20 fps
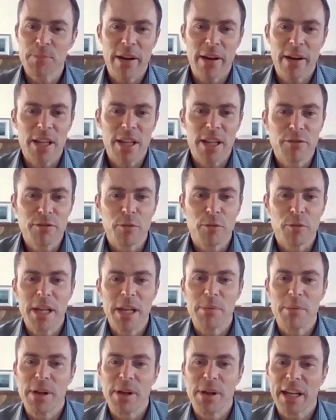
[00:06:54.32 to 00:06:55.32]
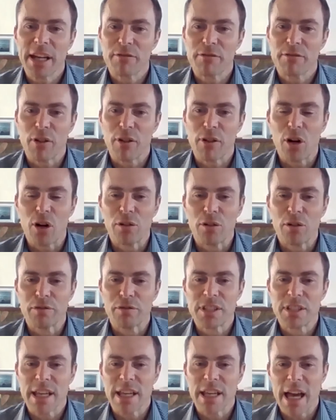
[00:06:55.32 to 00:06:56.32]
experience for me being
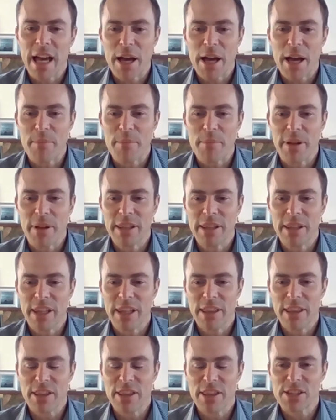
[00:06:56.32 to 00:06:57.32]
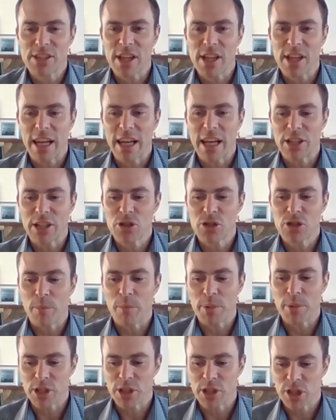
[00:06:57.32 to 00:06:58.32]
involved in the silage
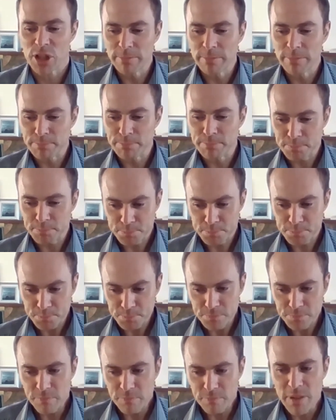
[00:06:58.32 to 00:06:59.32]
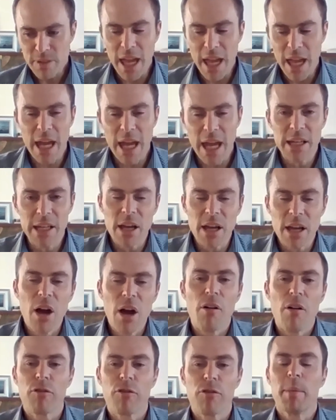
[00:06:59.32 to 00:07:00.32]
competition. And
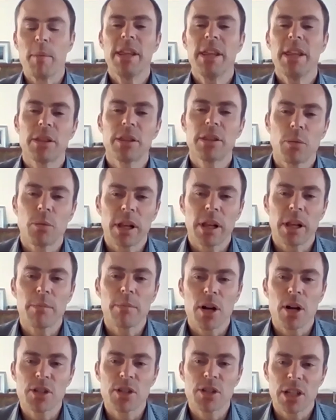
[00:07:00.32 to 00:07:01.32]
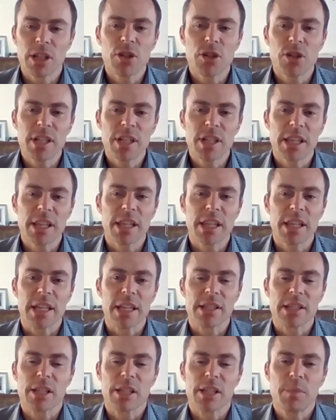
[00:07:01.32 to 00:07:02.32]
for me, one of the most interesting
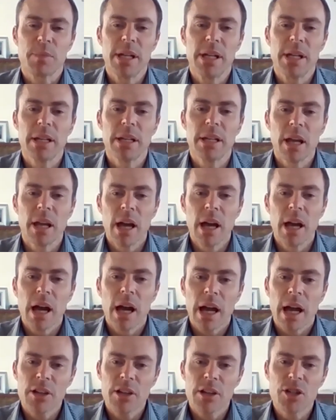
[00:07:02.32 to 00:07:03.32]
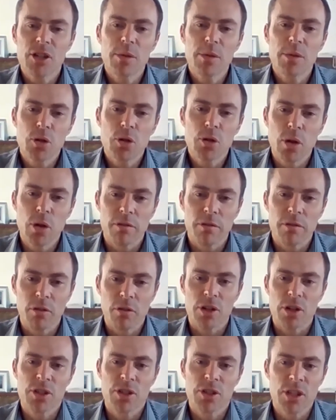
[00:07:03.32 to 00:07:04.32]
things has been customers who have